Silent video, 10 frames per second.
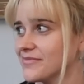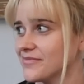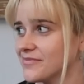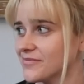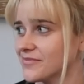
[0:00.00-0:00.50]

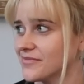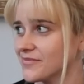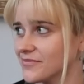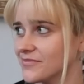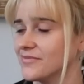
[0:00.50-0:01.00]

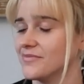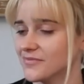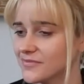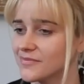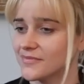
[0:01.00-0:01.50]

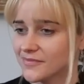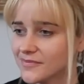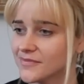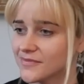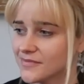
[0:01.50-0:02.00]

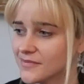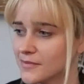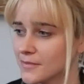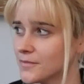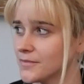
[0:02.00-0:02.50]

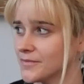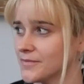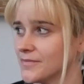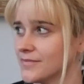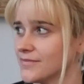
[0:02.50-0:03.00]

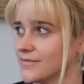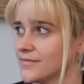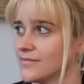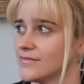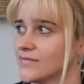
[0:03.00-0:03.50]

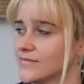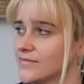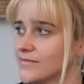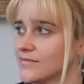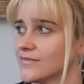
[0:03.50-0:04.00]

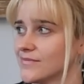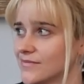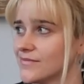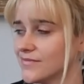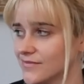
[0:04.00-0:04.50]

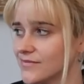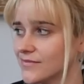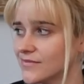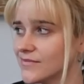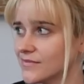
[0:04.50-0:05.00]

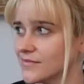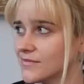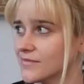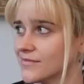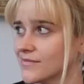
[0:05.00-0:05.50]

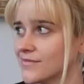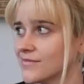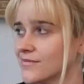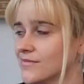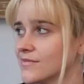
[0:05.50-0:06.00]

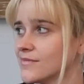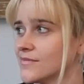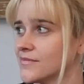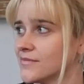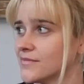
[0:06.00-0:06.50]

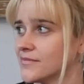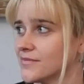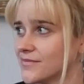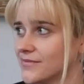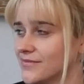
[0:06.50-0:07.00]

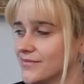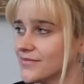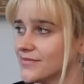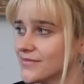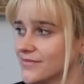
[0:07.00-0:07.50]

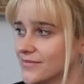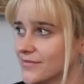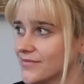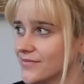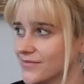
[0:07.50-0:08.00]
No words are spoken by the person on screen.